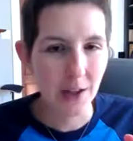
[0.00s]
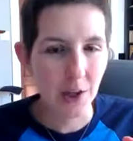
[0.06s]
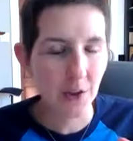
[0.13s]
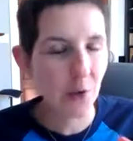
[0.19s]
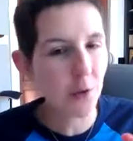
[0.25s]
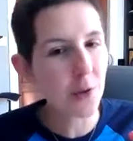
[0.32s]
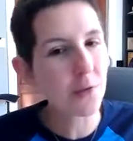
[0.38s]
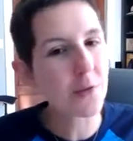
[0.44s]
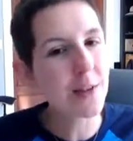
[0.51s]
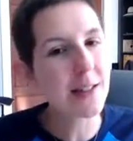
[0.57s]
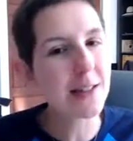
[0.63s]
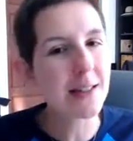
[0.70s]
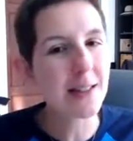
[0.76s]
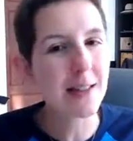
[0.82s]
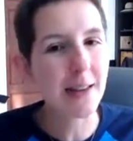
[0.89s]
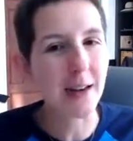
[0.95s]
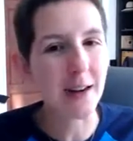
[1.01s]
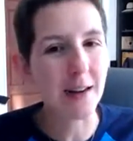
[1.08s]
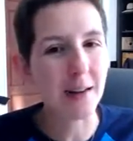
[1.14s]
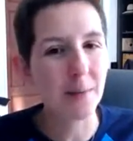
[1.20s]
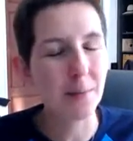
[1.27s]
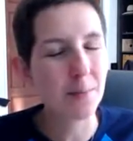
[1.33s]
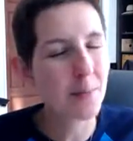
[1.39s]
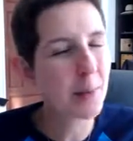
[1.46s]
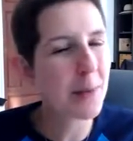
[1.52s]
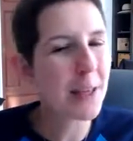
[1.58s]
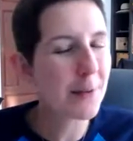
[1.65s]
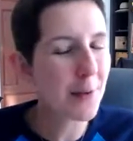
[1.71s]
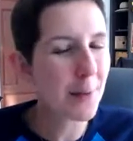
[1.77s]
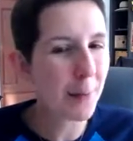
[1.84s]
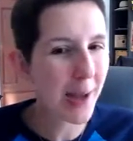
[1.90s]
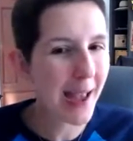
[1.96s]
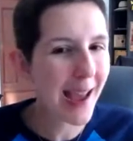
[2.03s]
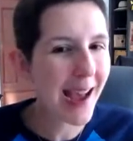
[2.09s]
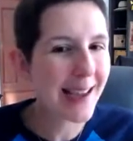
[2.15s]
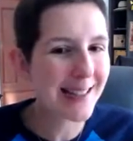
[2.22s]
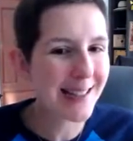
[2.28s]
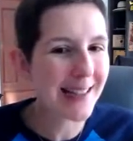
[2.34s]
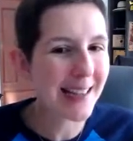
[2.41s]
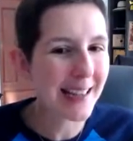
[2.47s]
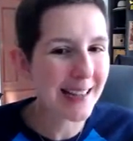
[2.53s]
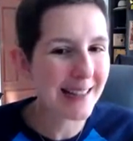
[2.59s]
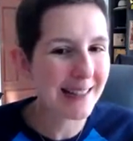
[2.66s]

You've only visited there, maybe even by accident.